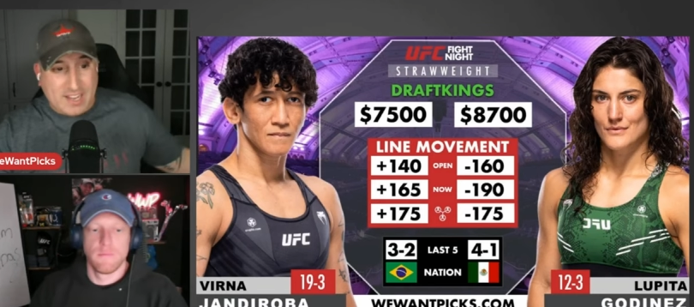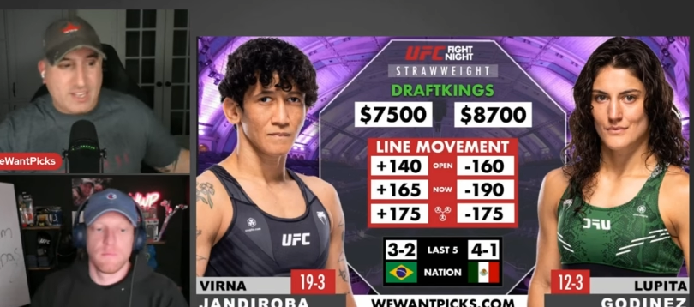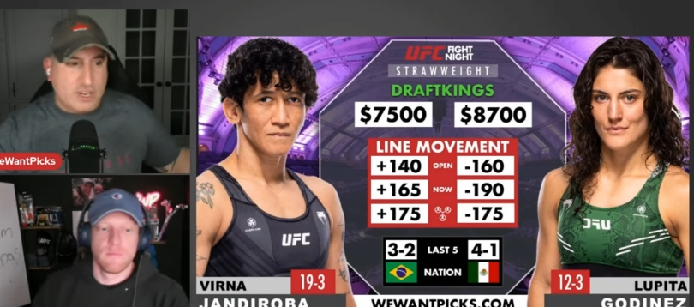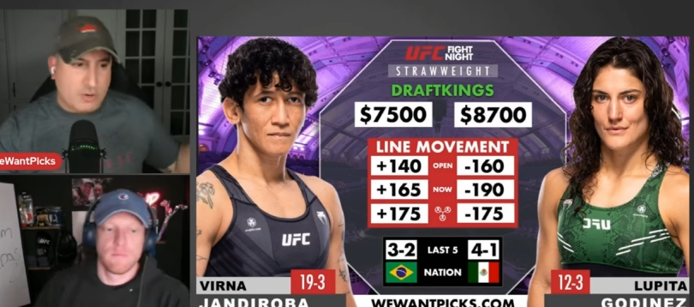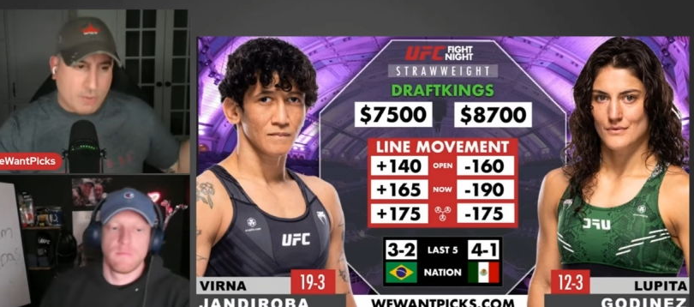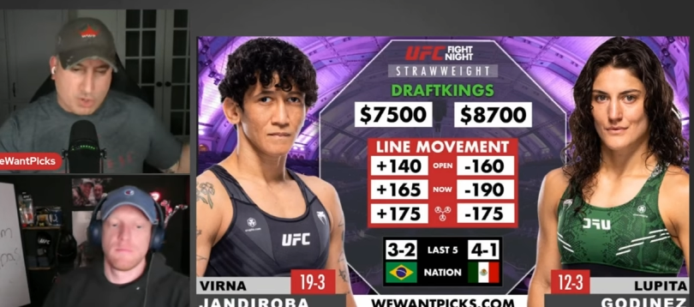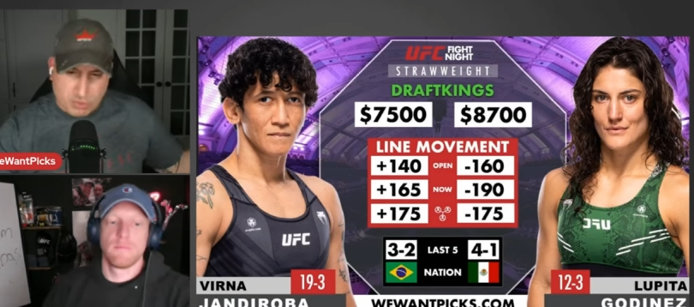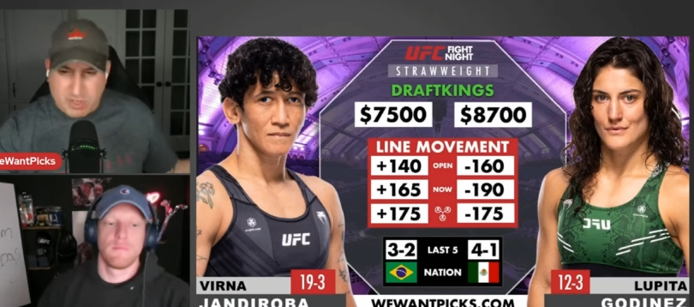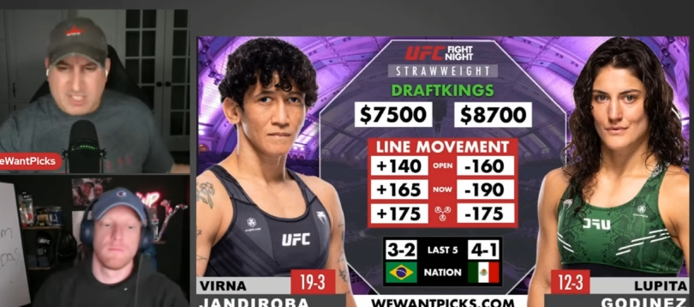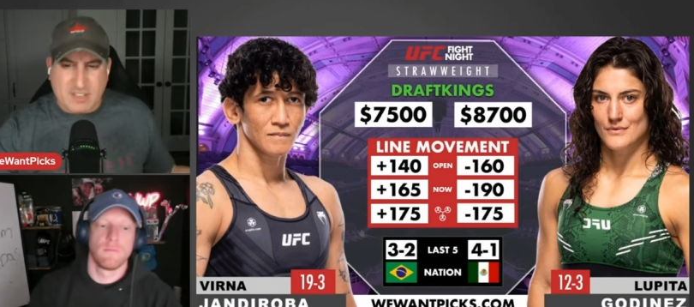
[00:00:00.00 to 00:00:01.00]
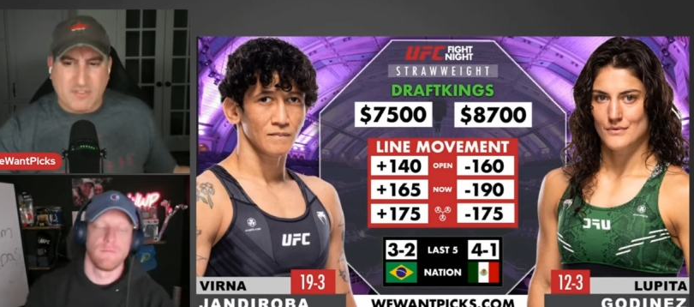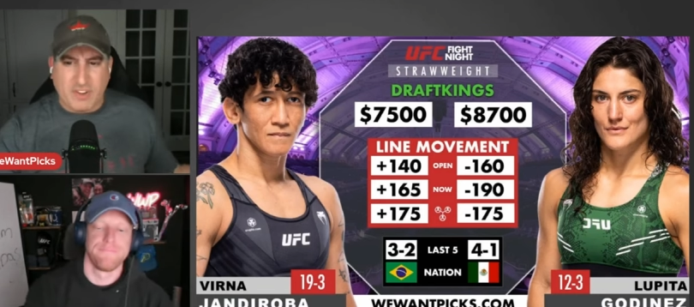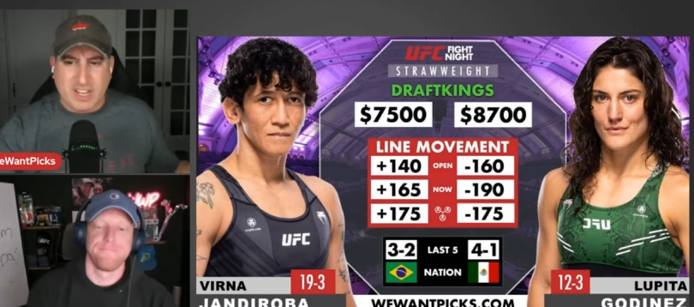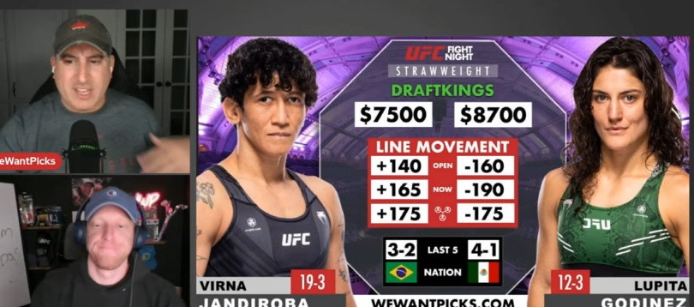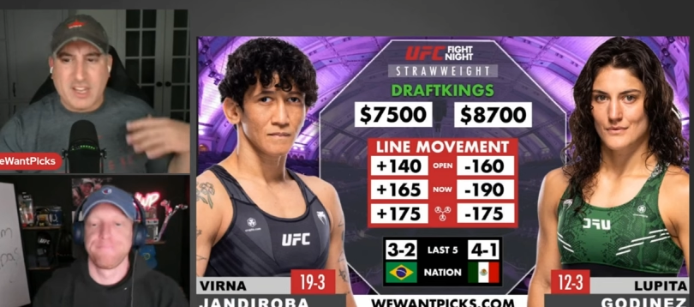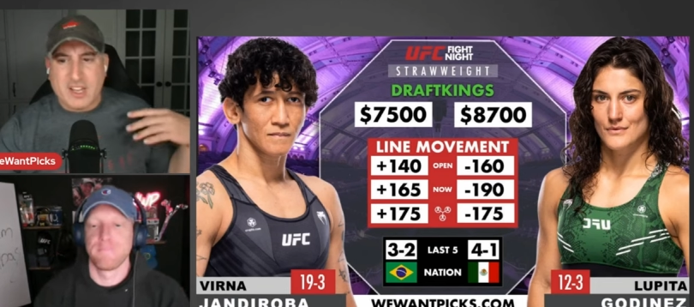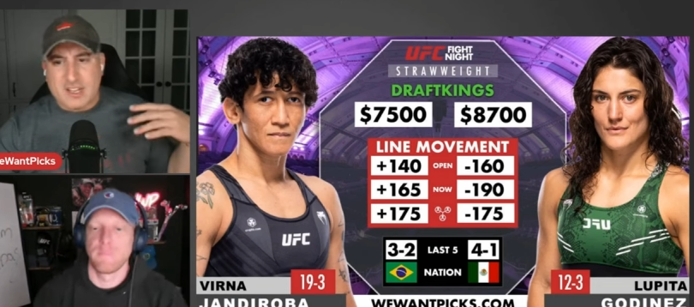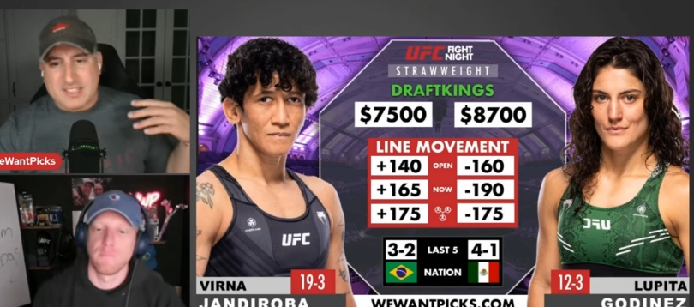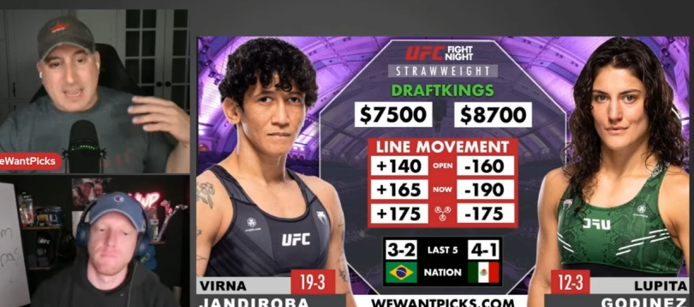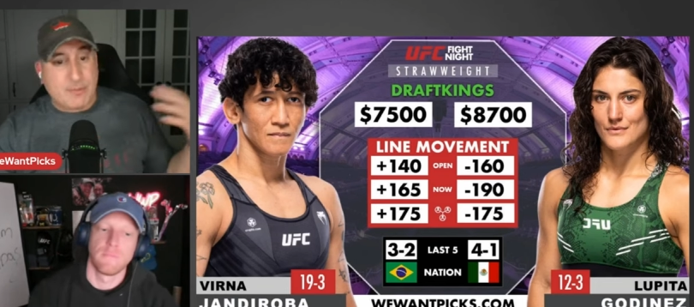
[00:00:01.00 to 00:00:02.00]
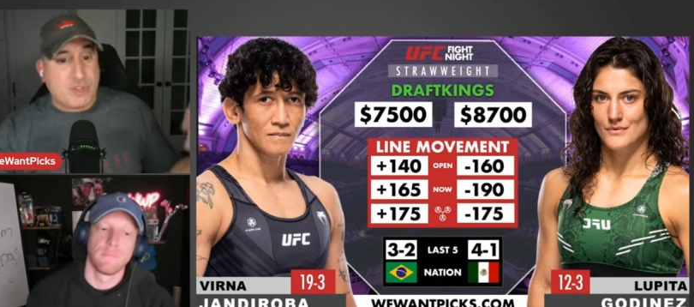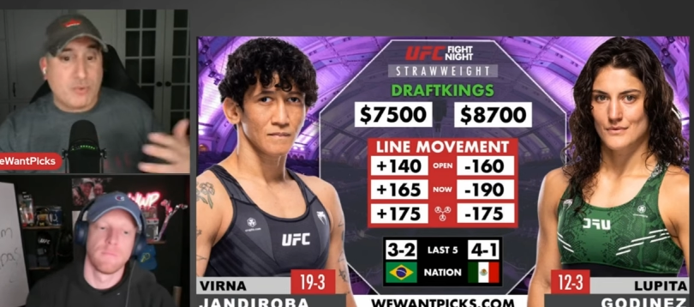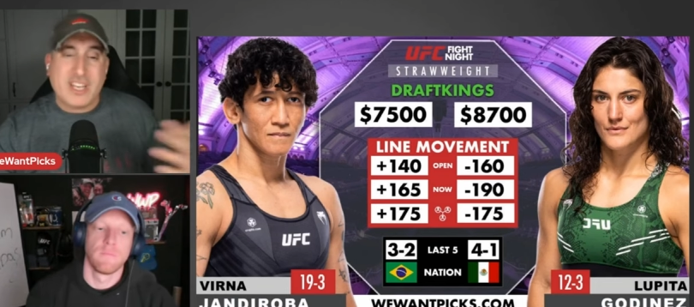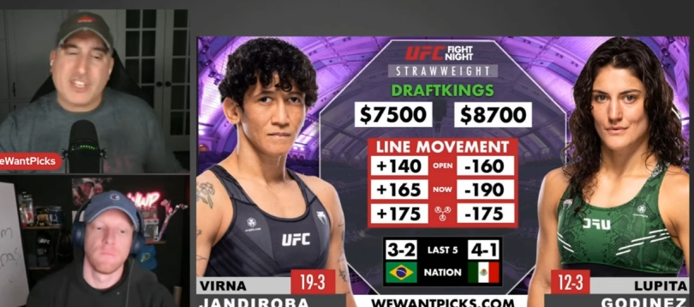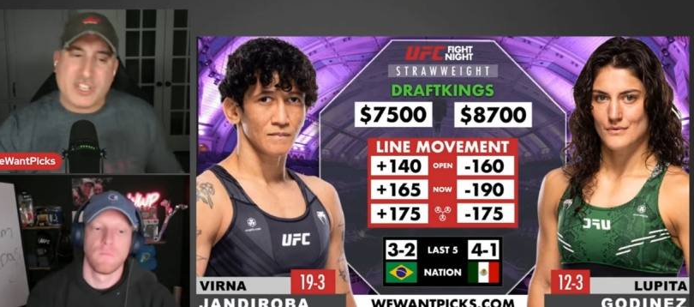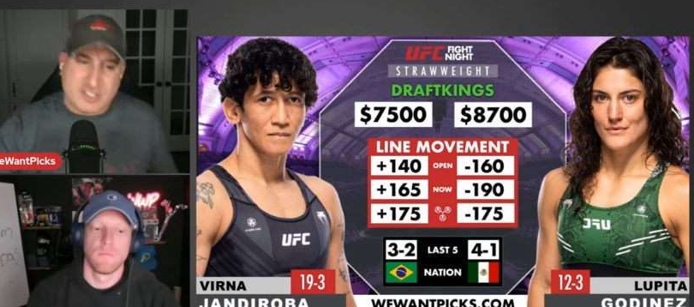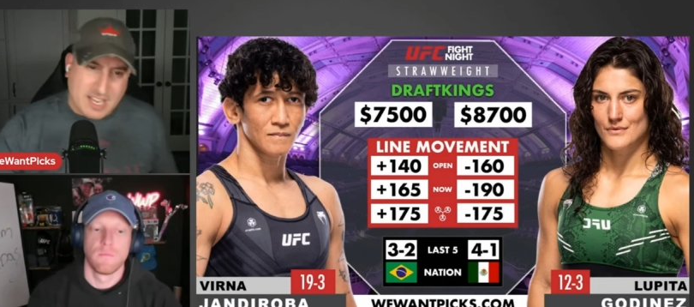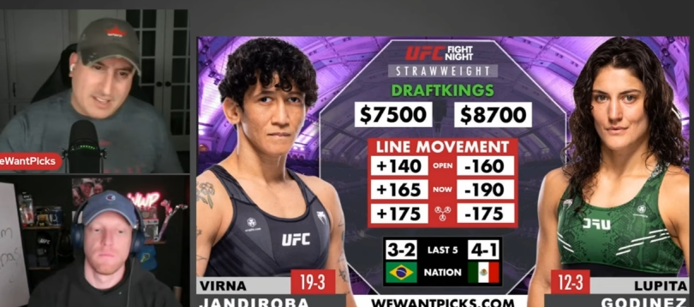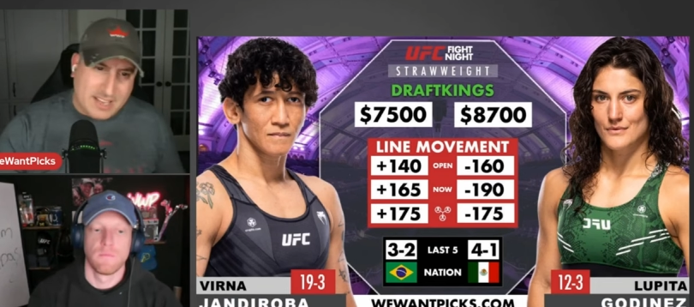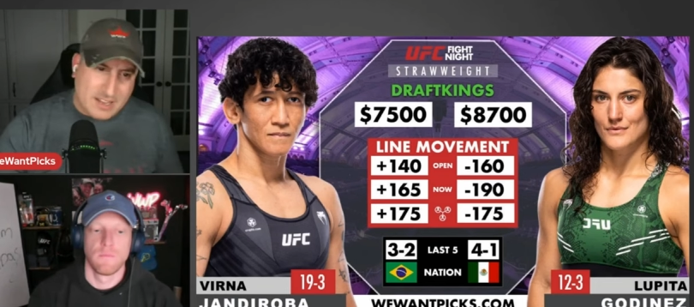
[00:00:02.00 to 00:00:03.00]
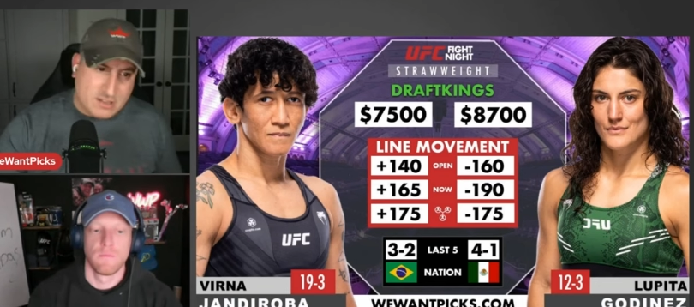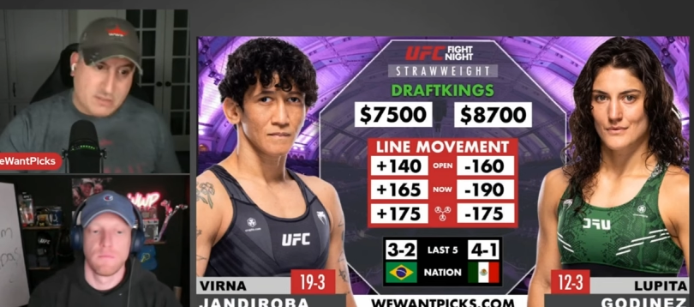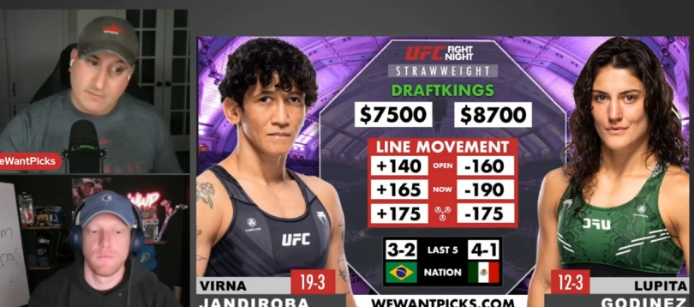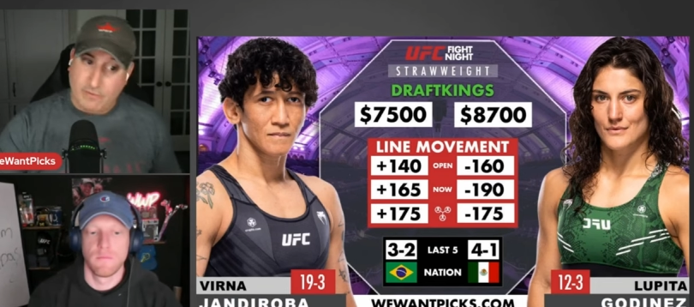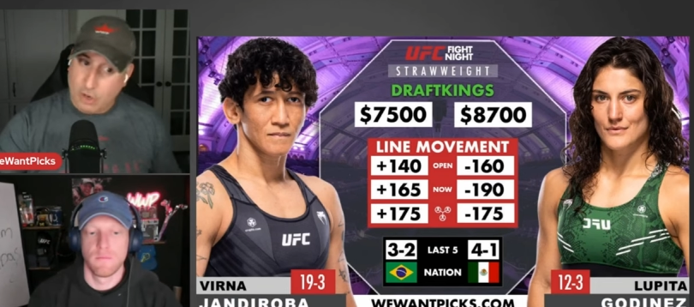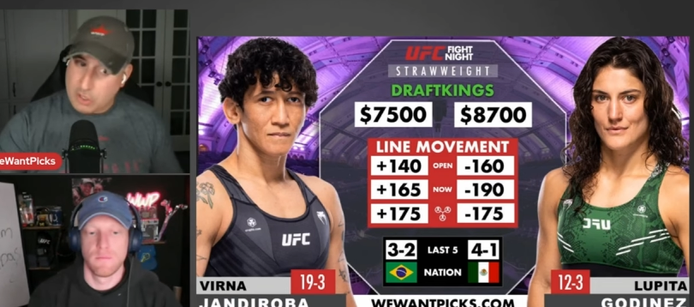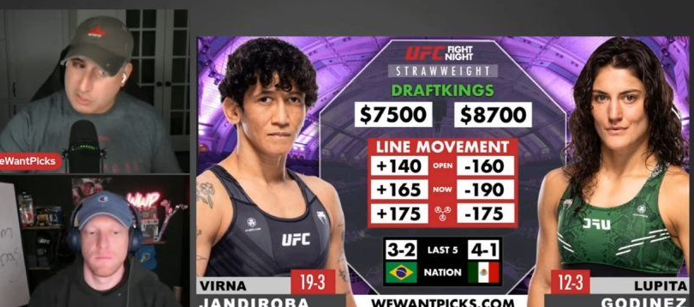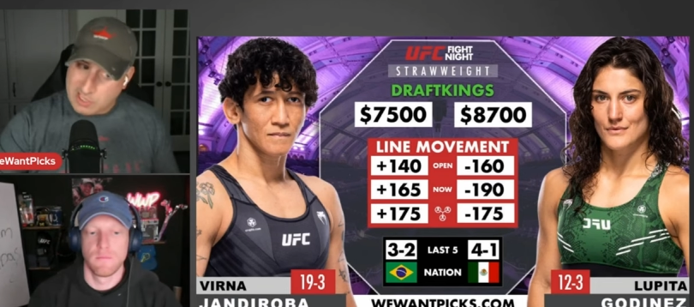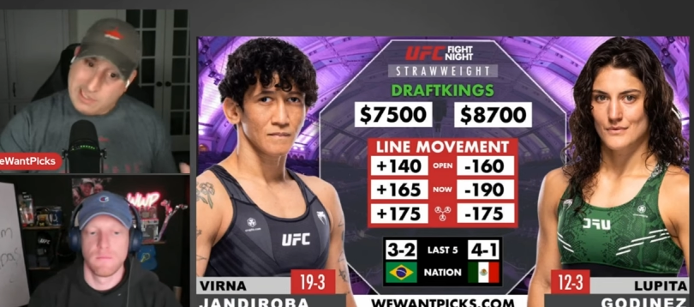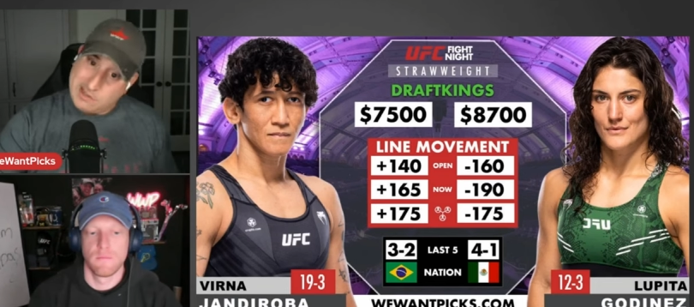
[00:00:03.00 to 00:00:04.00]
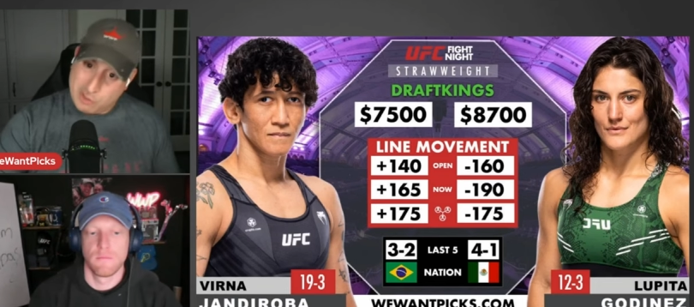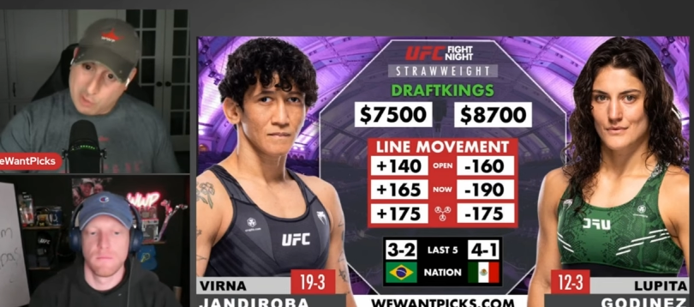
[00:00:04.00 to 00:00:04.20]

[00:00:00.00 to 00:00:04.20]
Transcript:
Speaker 1: in her most recent fight, Tabitha Ricci's takedowns, Virna's takedowns are going